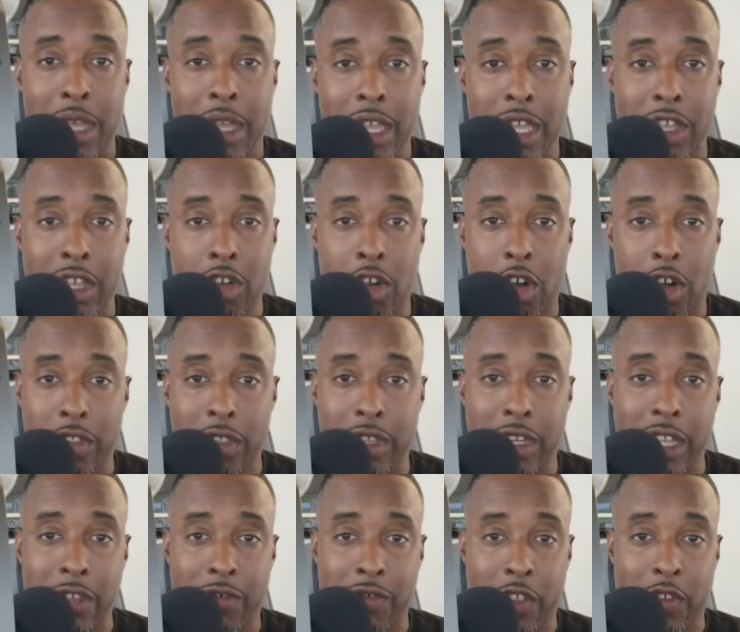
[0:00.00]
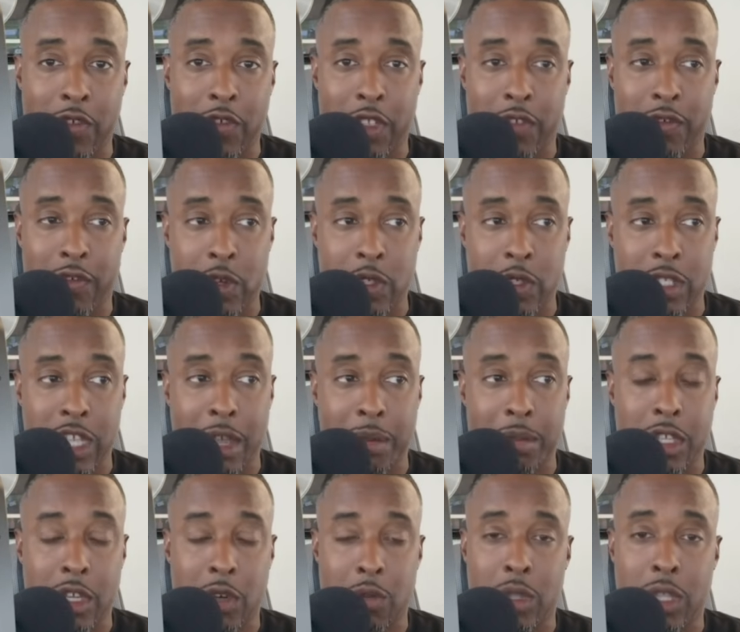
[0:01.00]
He called the defense for the first time
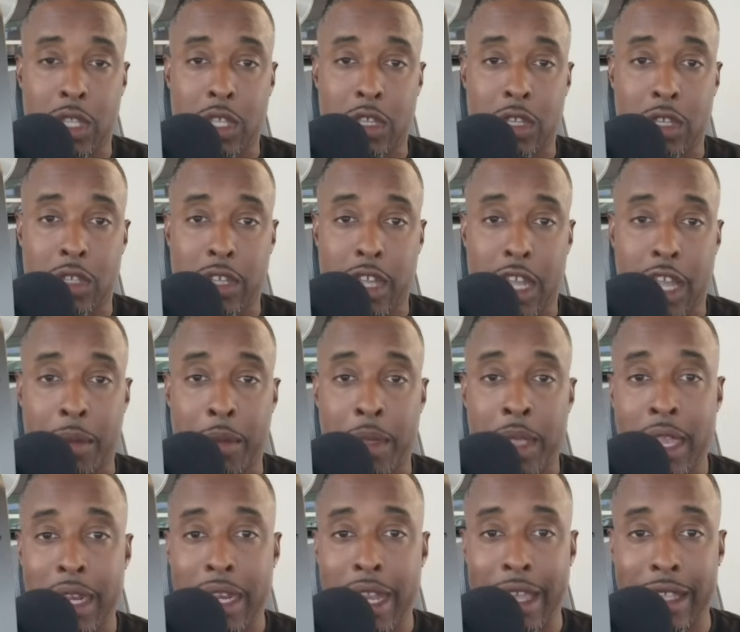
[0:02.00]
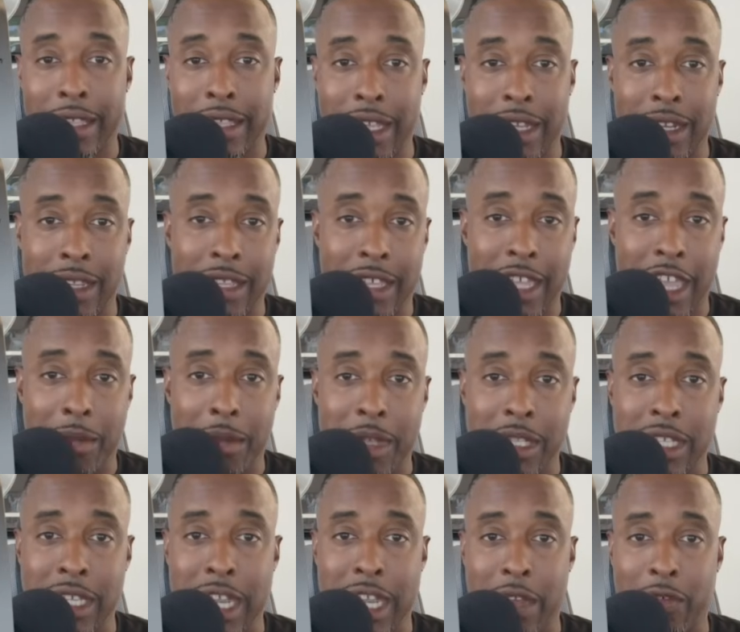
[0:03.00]
and did a really good job. Now, at the end of the game, he
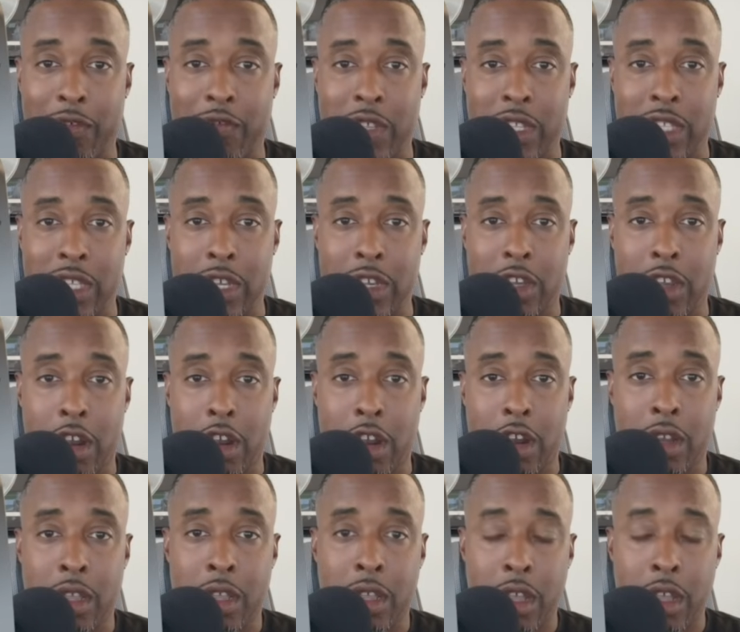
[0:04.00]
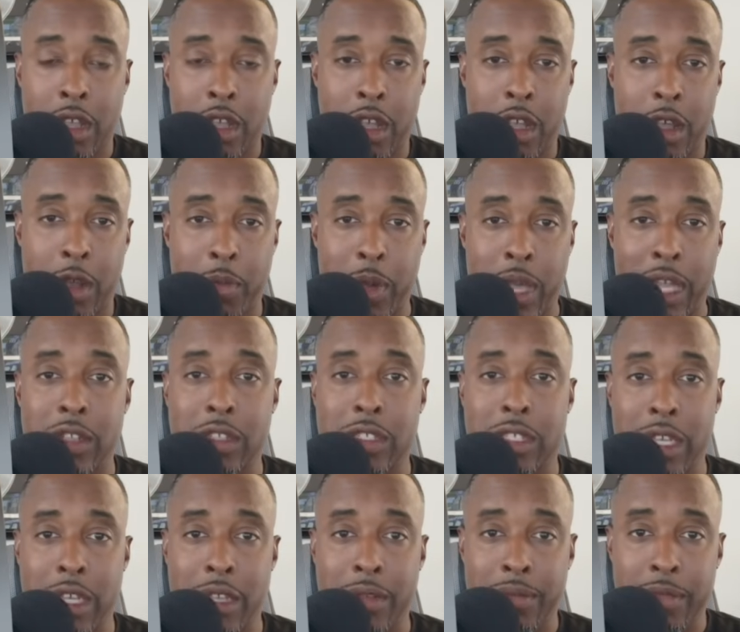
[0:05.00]
did have a 15-yard
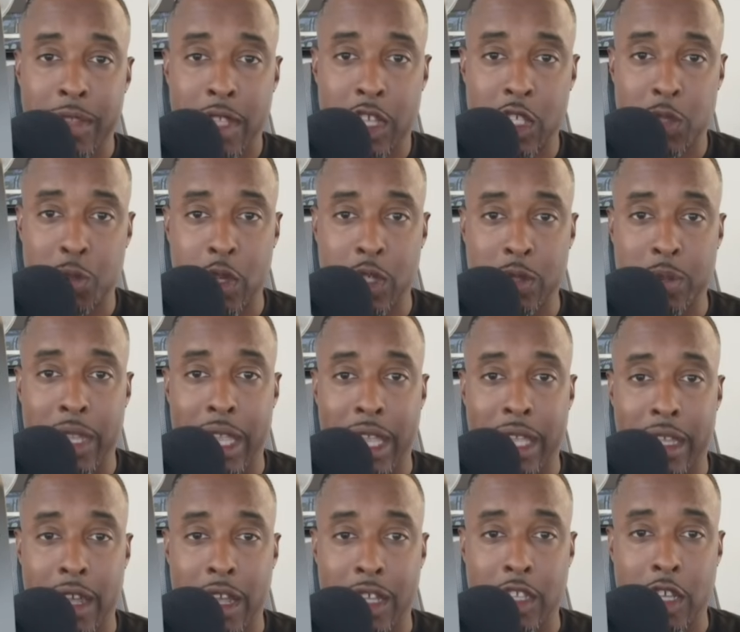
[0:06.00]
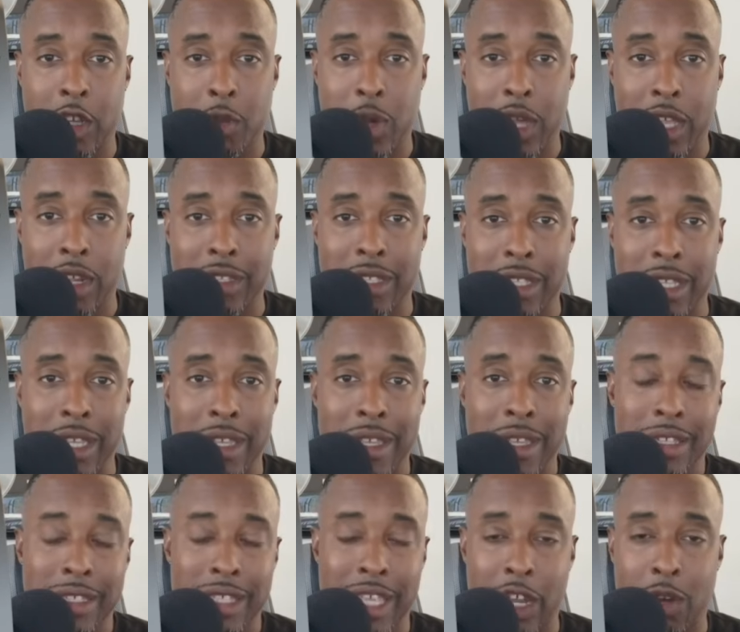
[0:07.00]
penalty, unsportsmanlike conduct penalty,
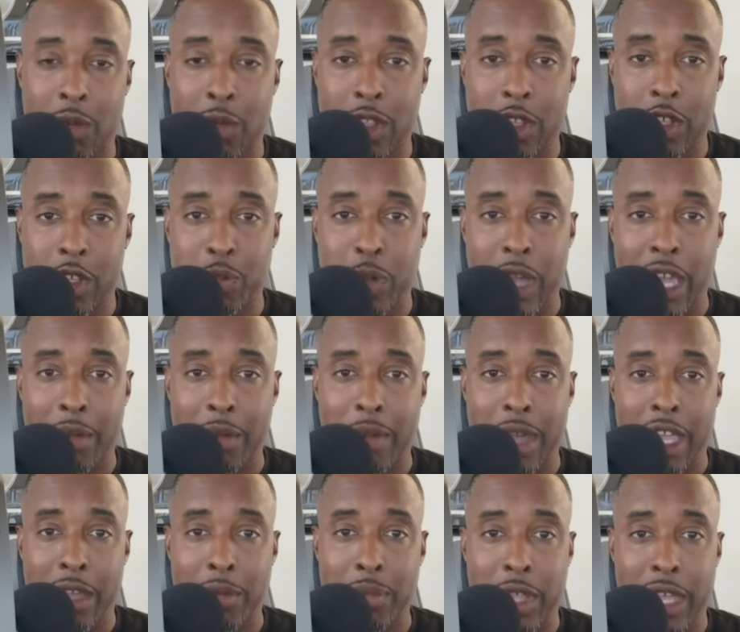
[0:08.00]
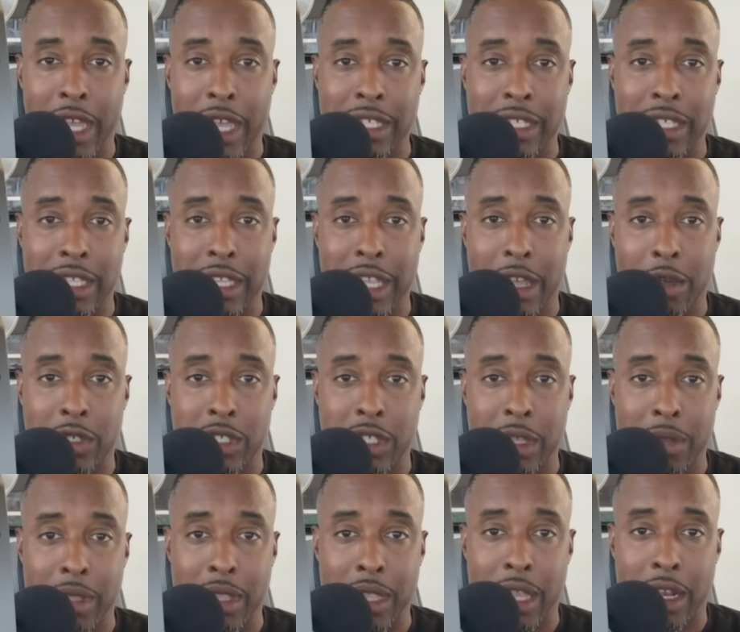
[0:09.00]
kind of one of those bang-bang plays, and that was
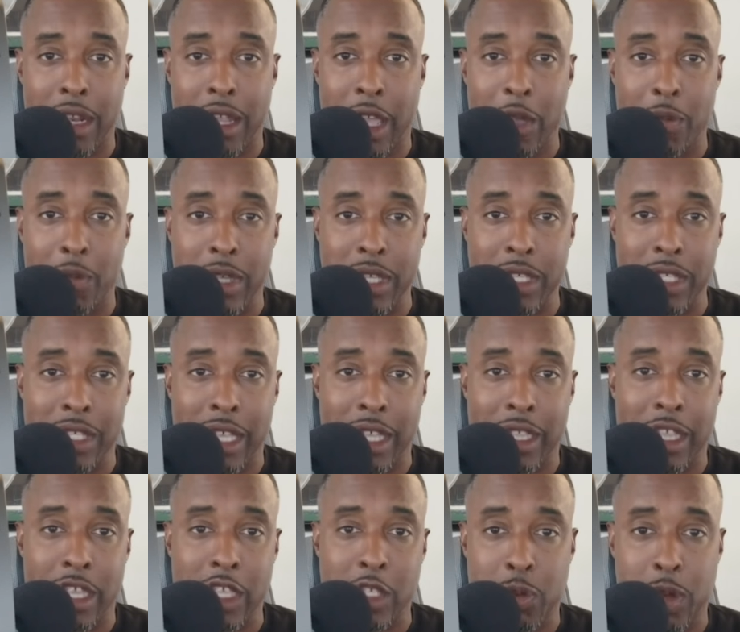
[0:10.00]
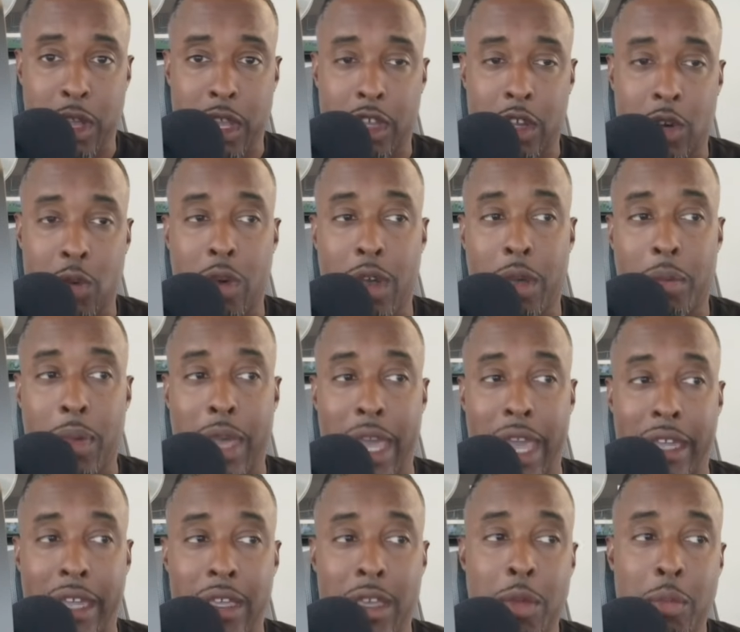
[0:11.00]
something that AP said that he's probably going to want
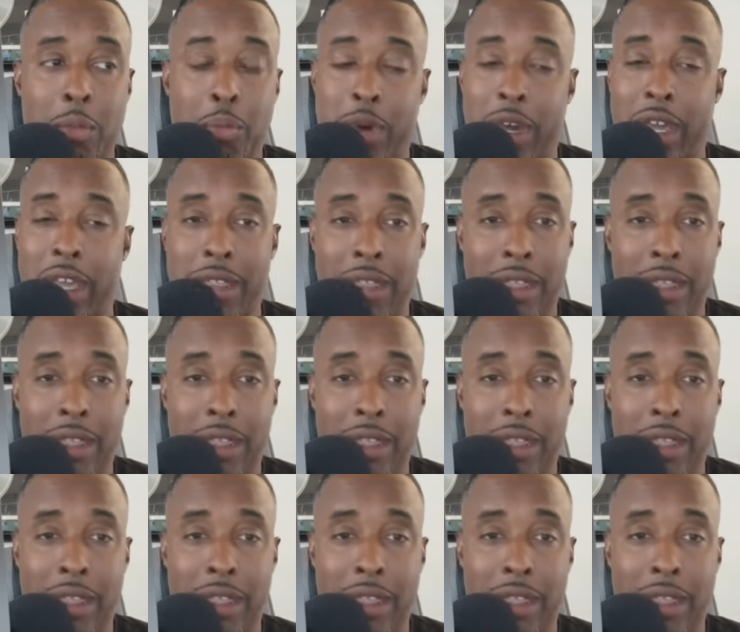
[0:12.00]
back. But